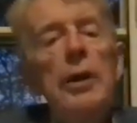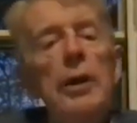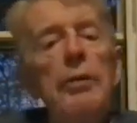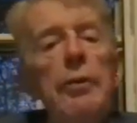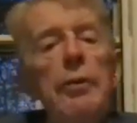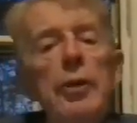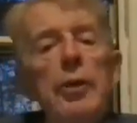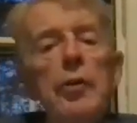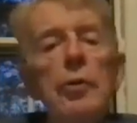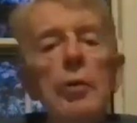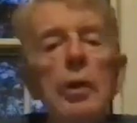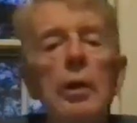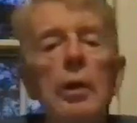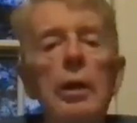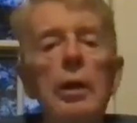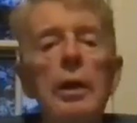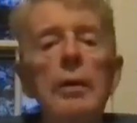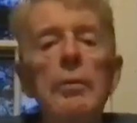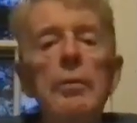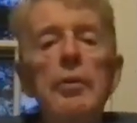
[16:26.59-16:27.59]

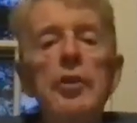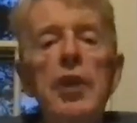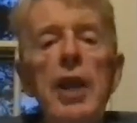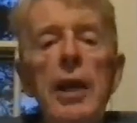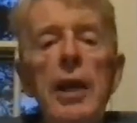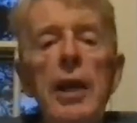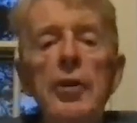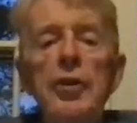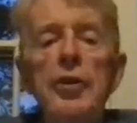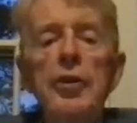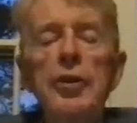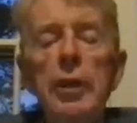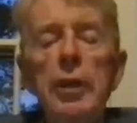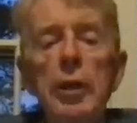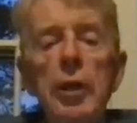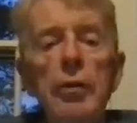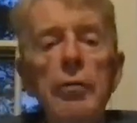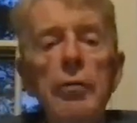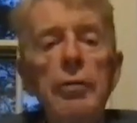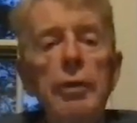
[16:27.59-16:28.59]
individual challenges and
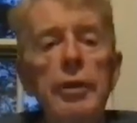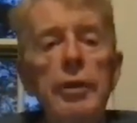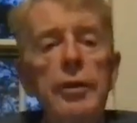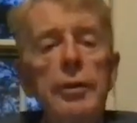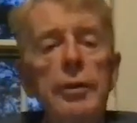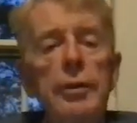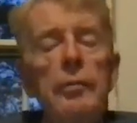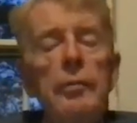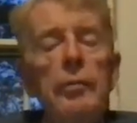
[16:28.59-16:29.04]
countries.